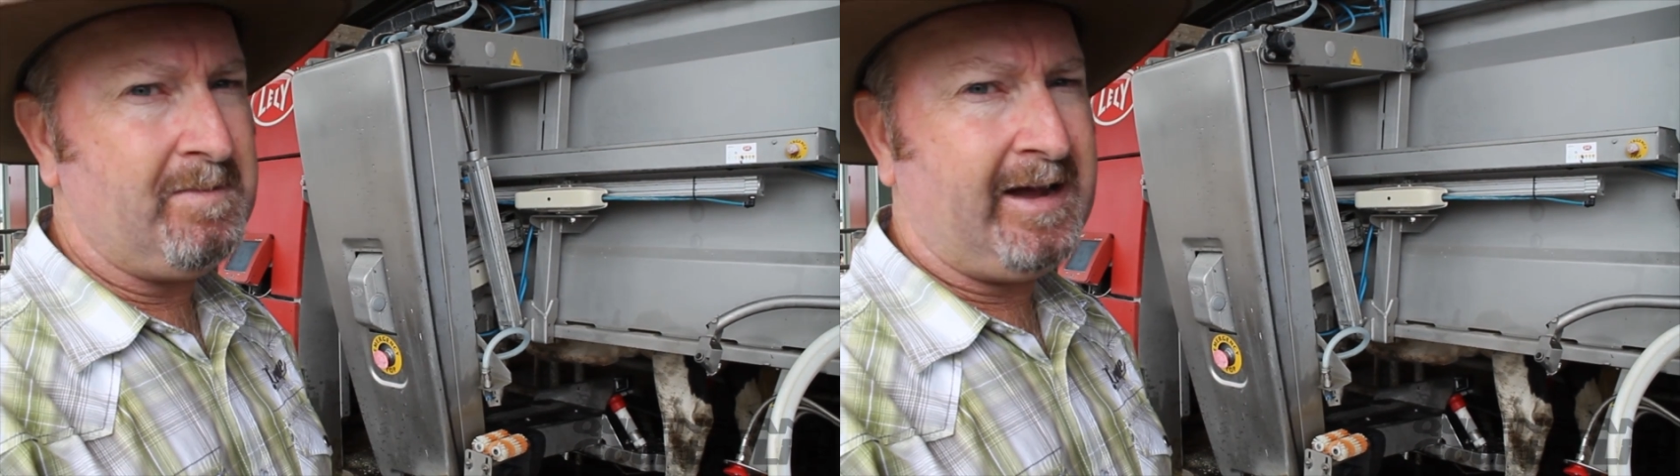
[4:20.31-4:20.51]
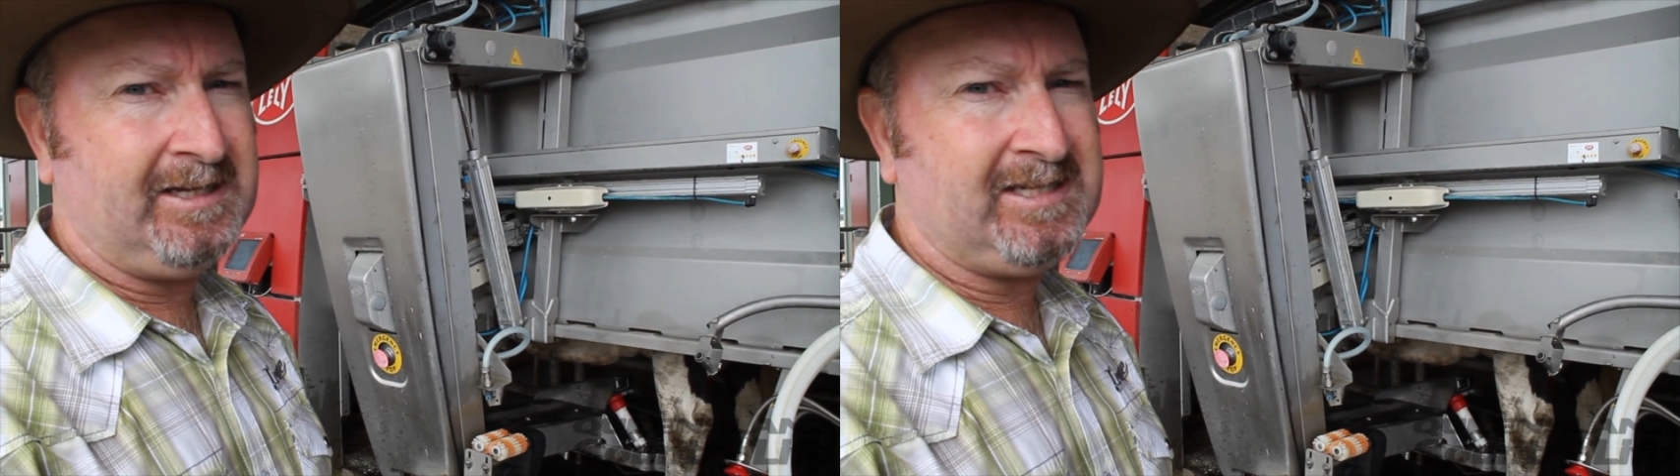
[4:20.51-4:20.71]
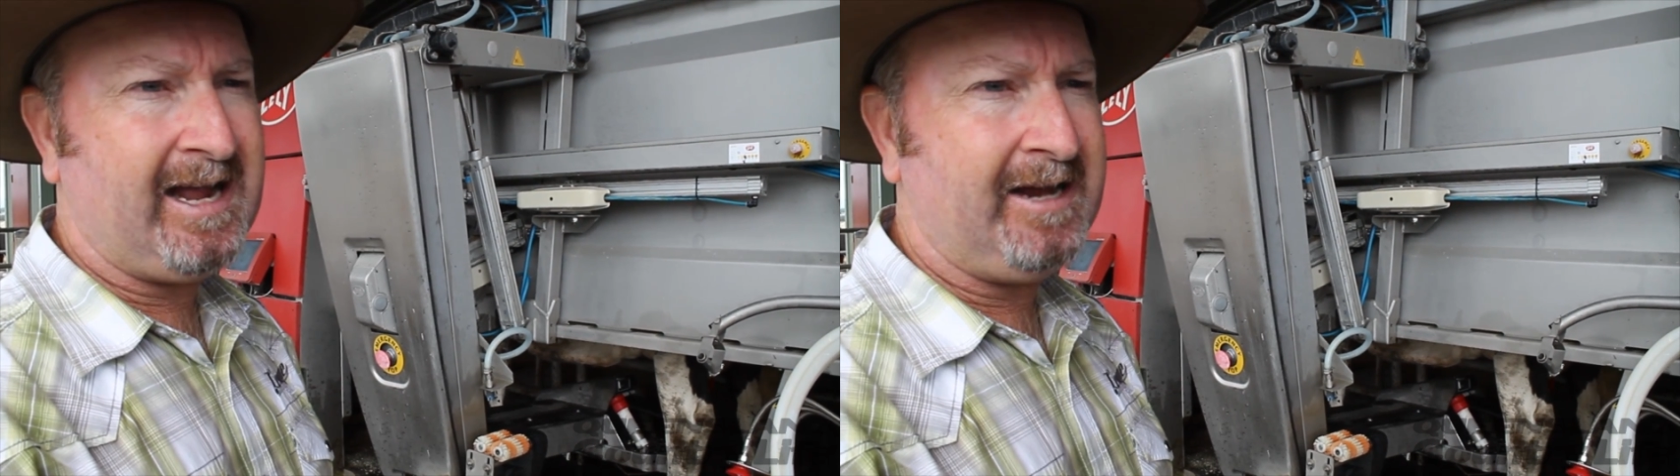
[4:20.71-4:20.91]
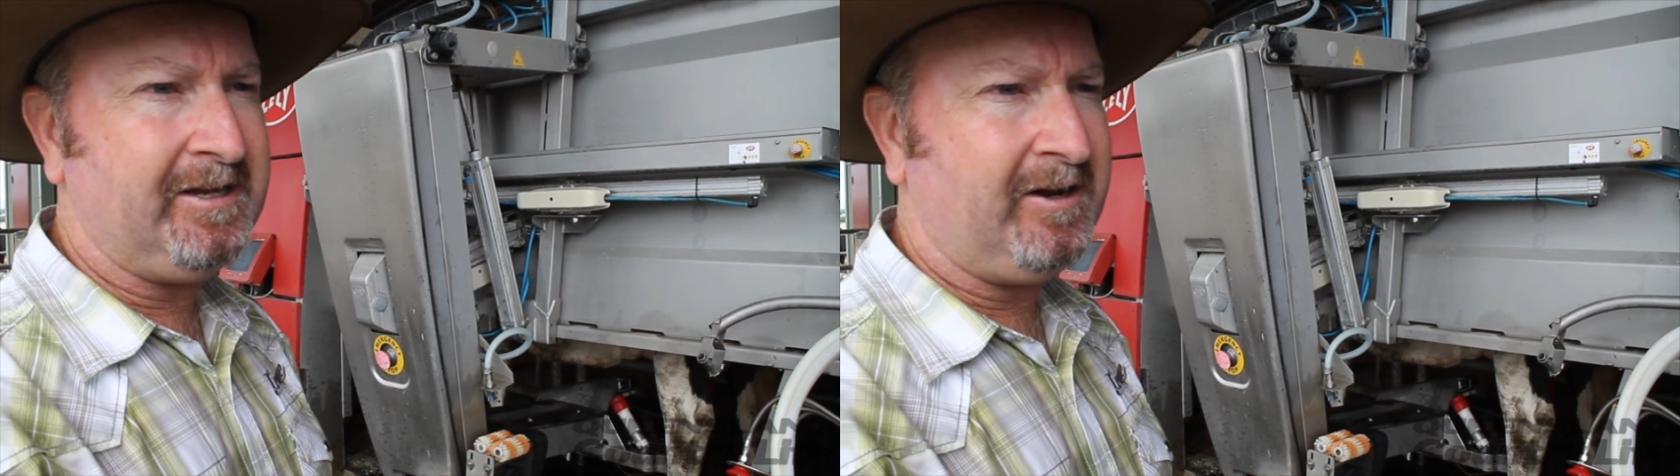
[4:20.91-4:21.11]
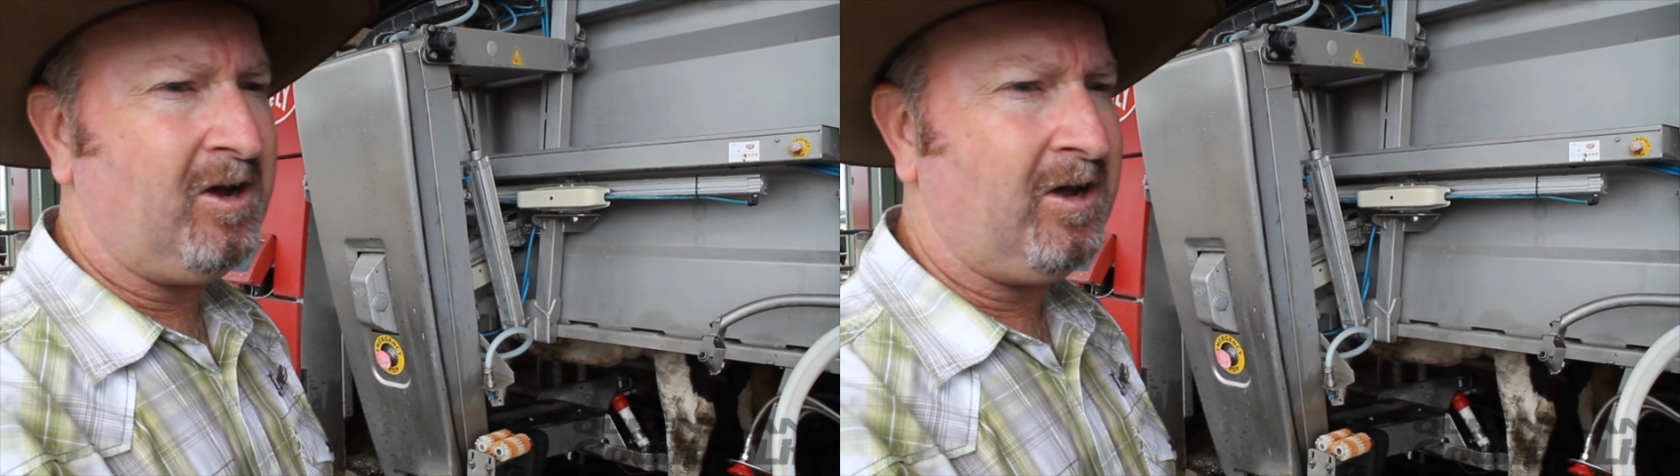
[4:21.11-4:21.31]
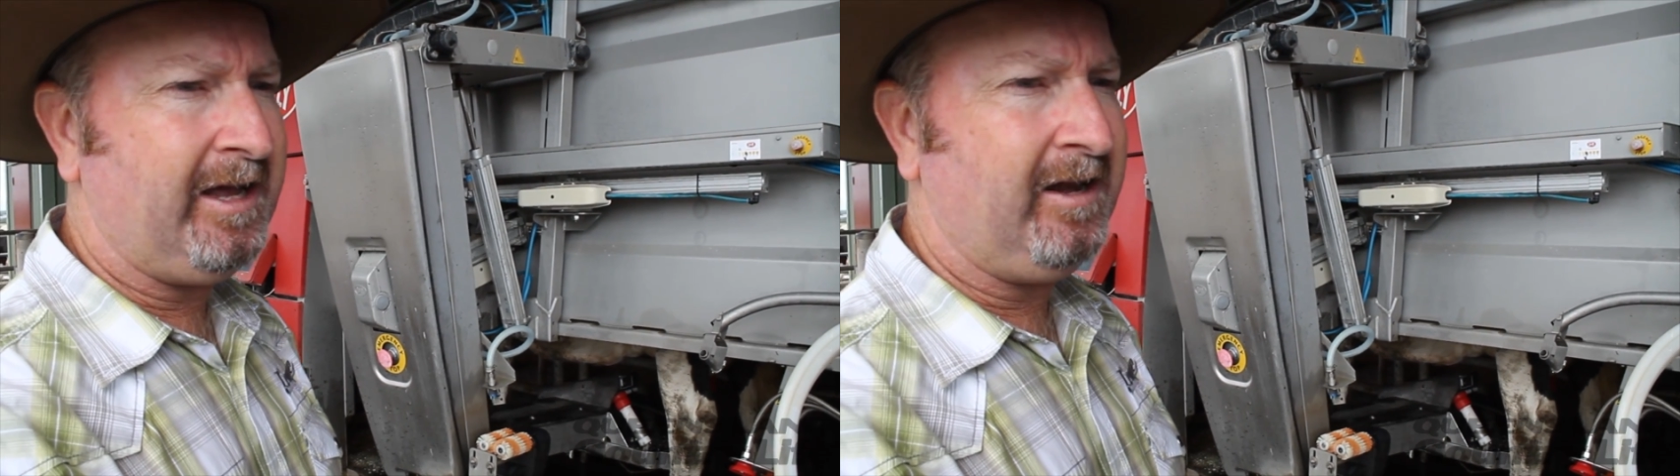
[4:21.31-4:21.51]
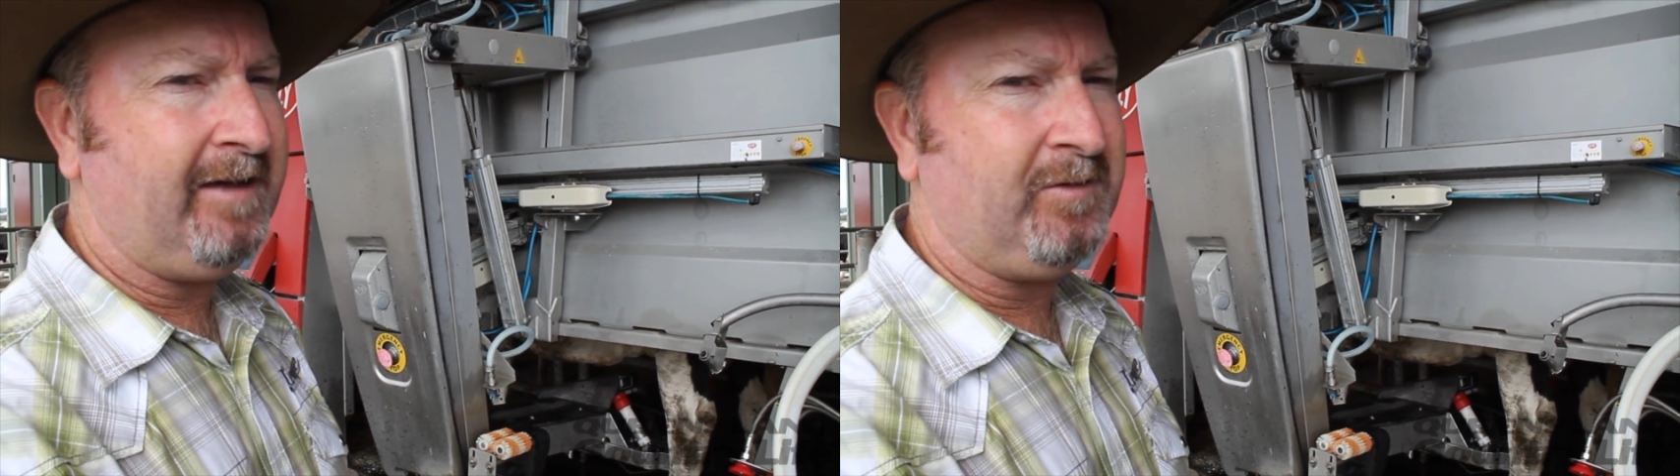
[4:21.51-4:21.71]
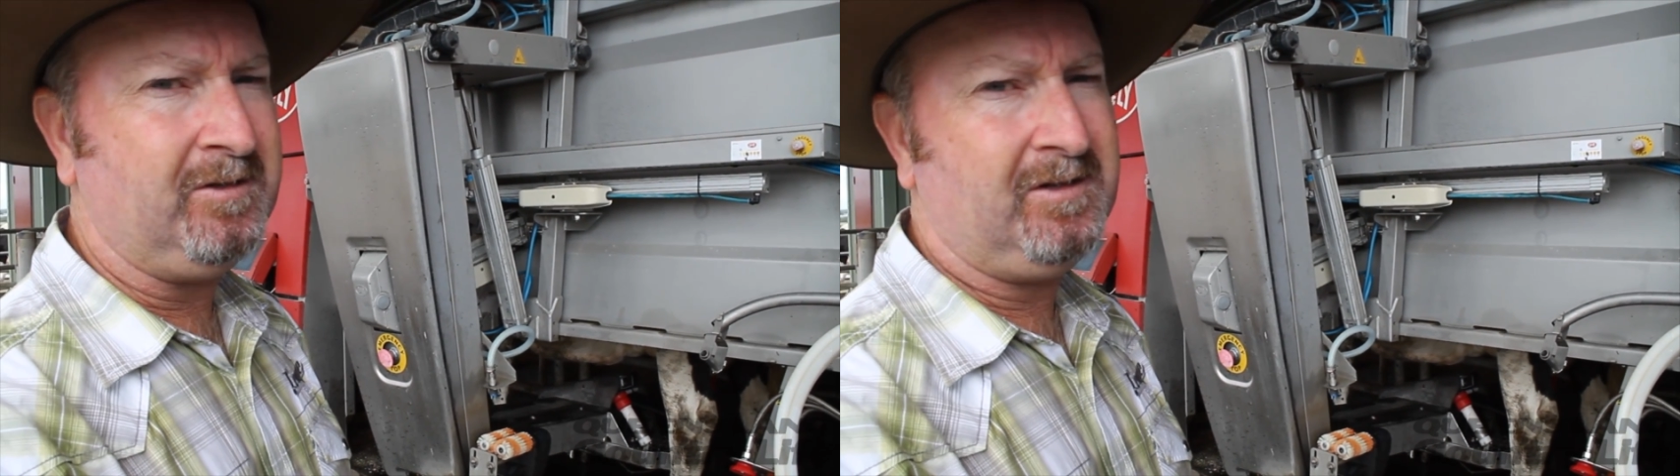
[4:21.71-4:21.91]
be maintained at a higher
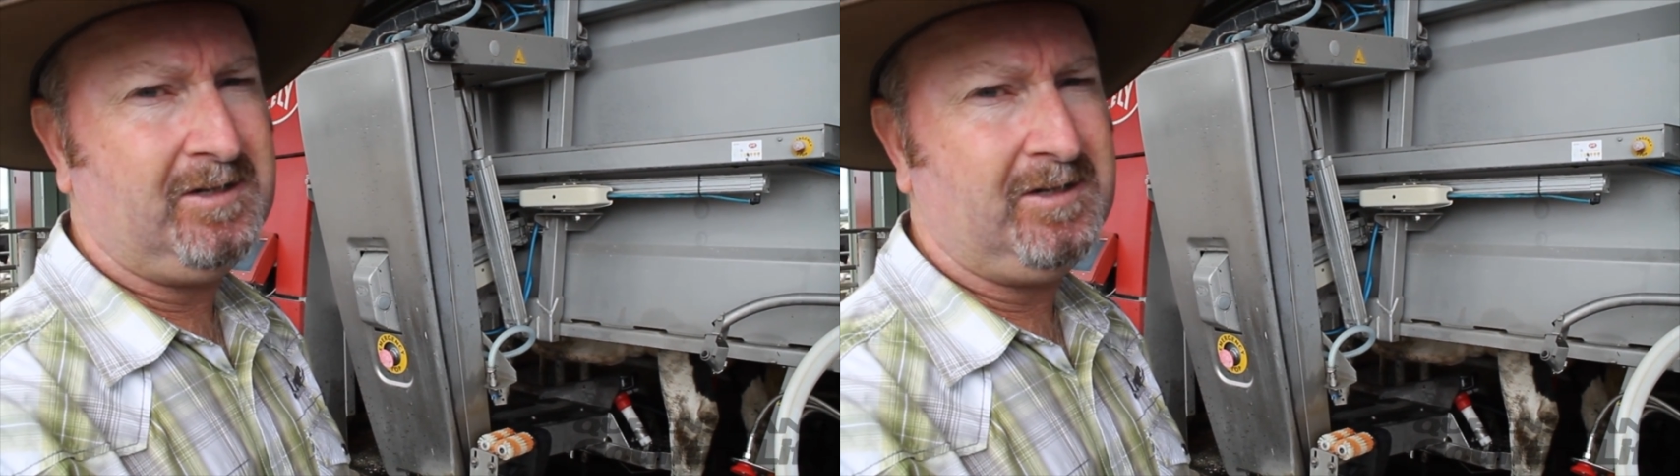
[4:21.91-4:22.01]
level.